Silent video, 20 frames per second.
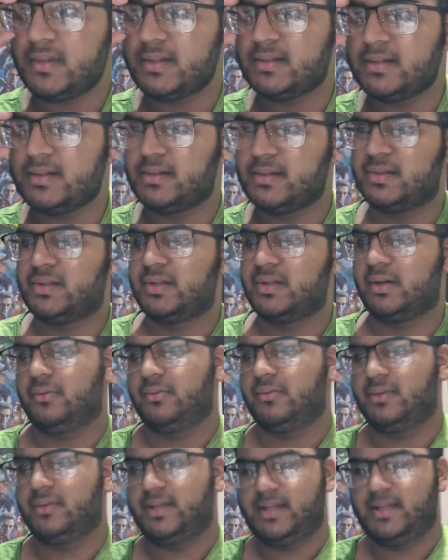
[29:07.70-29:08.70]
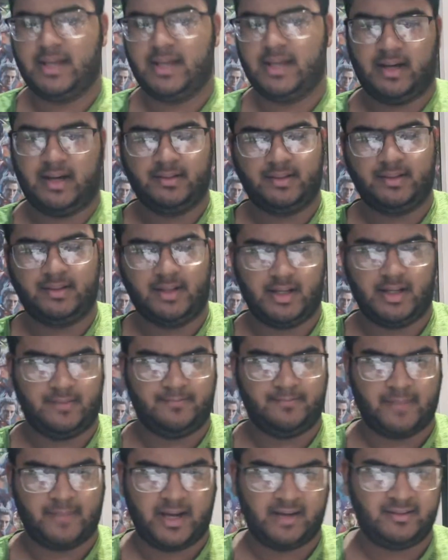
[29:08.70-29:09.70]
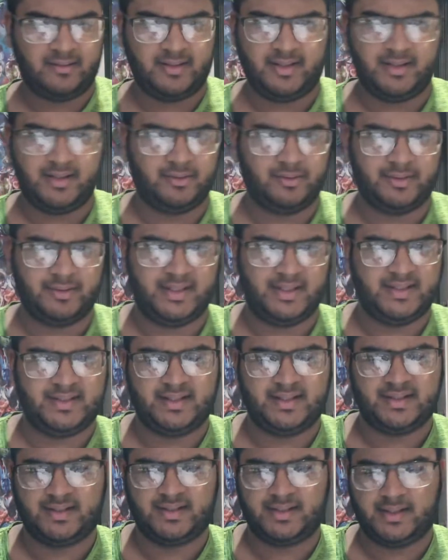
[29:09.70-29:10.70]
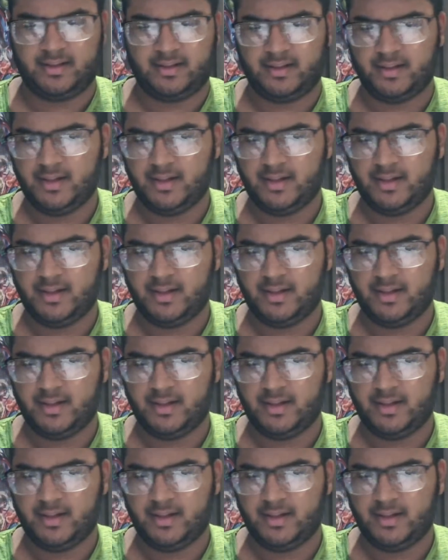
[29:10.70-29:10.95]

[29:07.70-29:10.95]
So yeah, I really don't think it's necessary.